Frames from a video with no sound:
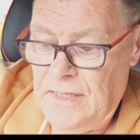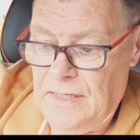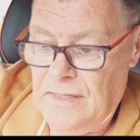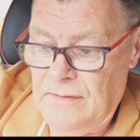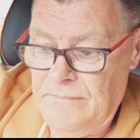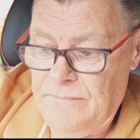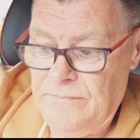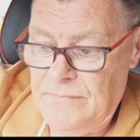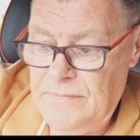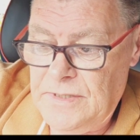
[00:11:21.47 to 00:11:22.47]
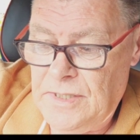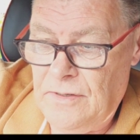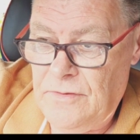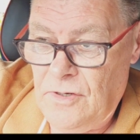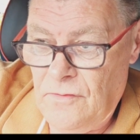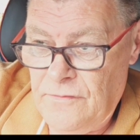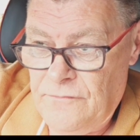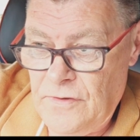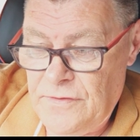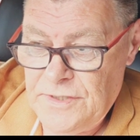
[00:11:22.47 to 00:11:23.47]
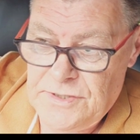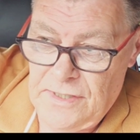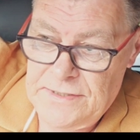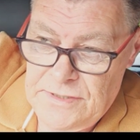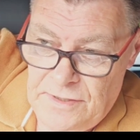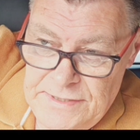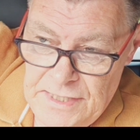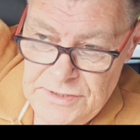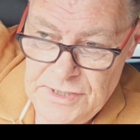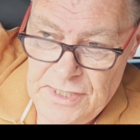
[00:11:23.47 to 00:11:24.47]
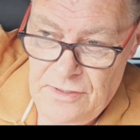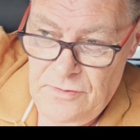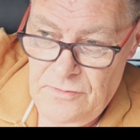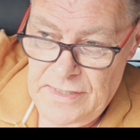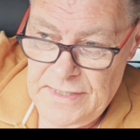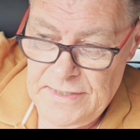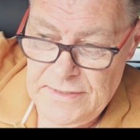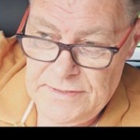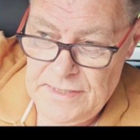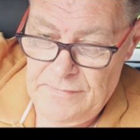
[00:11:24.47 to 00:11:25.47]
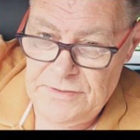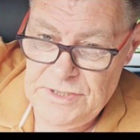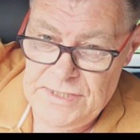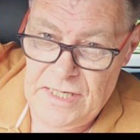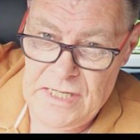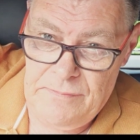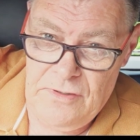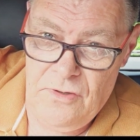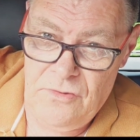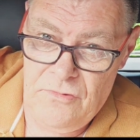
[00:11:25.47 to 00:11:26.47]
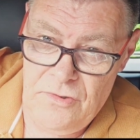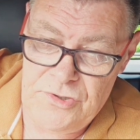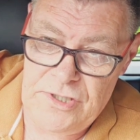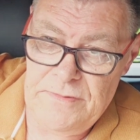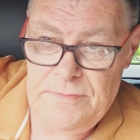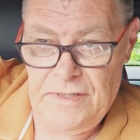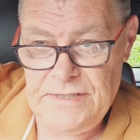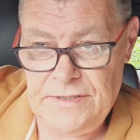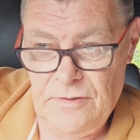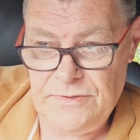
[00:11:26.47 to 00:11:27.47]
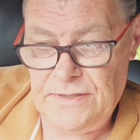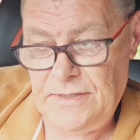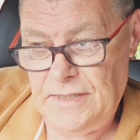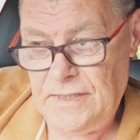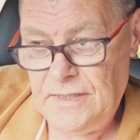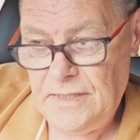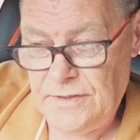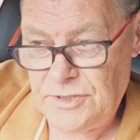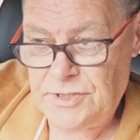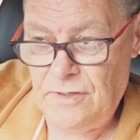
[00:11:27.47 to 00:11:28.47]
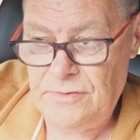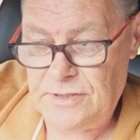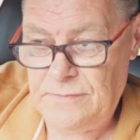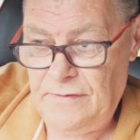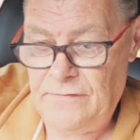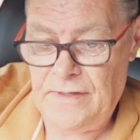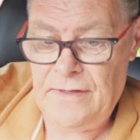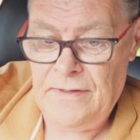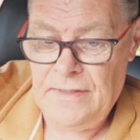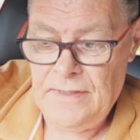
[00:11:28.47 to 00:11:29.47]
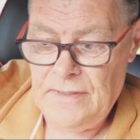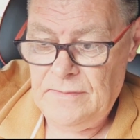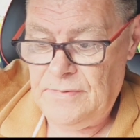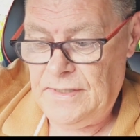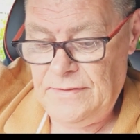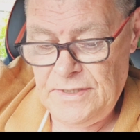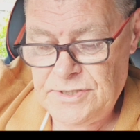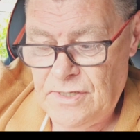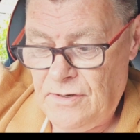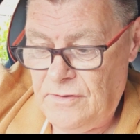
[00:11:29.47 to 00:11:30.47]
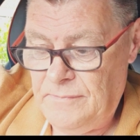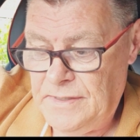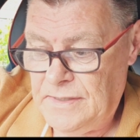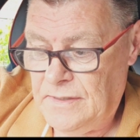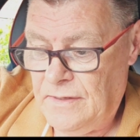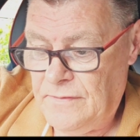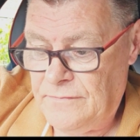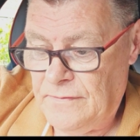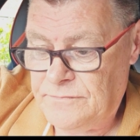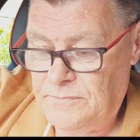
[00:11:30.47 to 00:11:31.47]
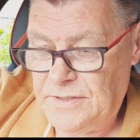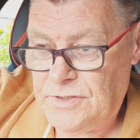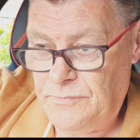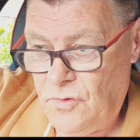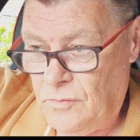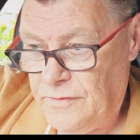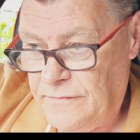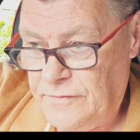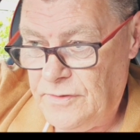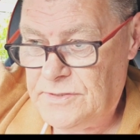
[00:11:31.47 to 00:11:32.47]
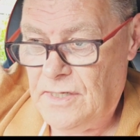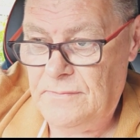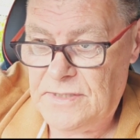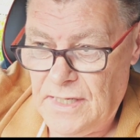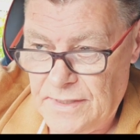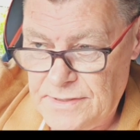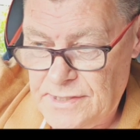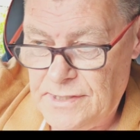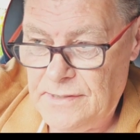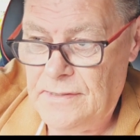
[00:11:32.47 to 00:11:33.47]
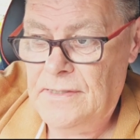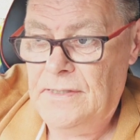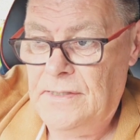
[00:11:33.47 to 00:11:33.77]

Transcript: The furthest I tend to go is, I mean, I just done a couple of long road trips, but I did those in the Skoda, to be fair. But in this car, I mean, I've been to Bournemouth a few times, London,